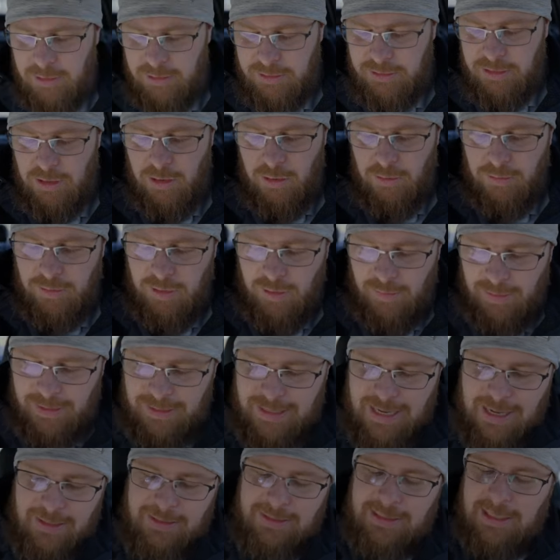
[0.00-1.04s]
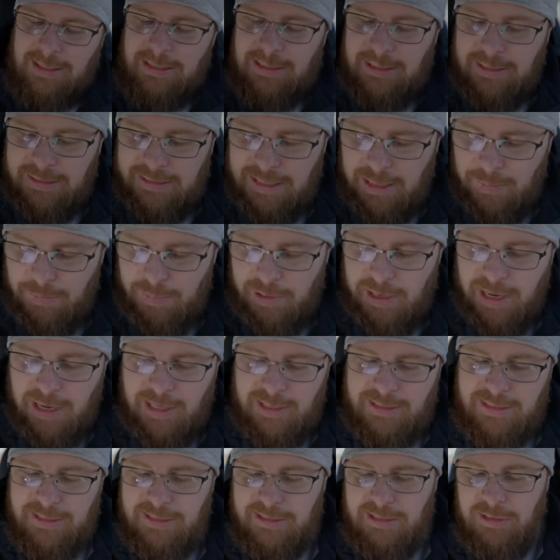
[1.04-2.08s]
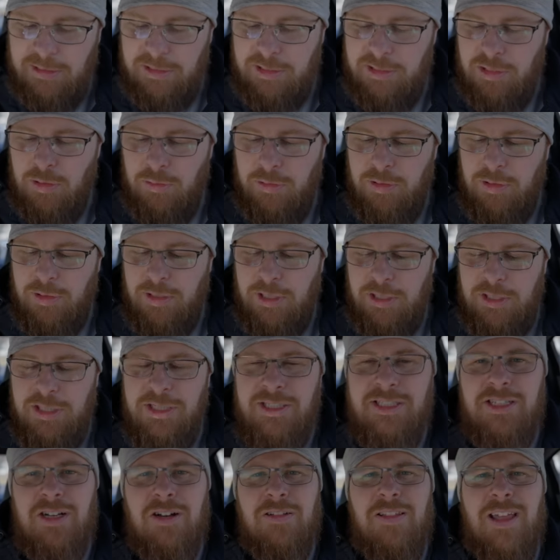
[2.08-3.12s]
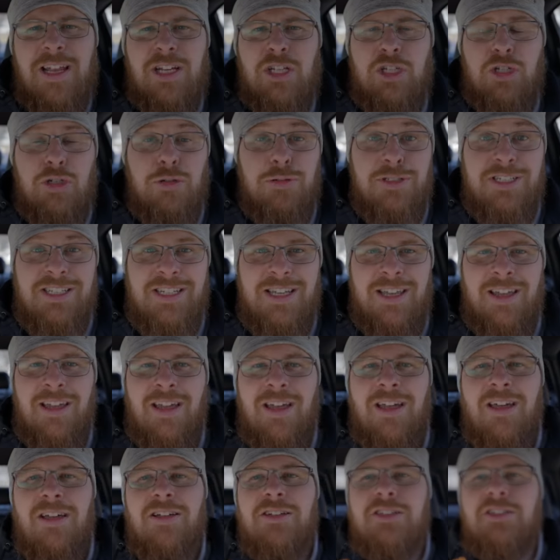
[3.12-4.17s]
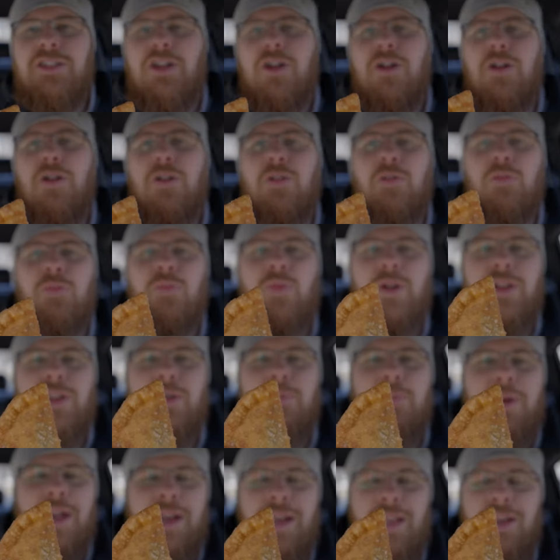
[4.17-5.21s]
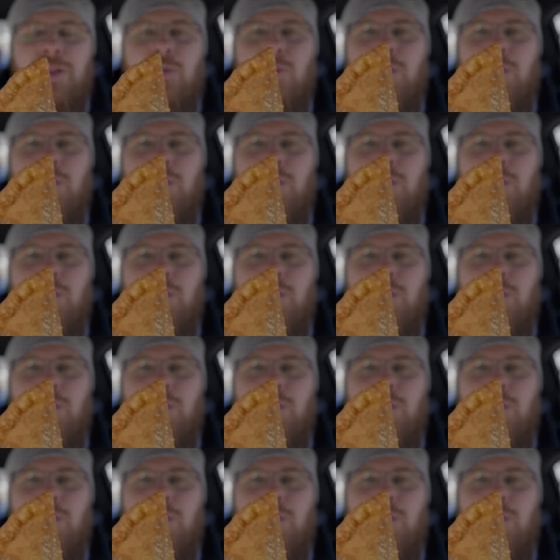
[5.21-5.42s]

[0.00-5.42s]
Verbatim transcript: So the only downside to these empanadas is they're so delicious, they're like juicy. So when you bite into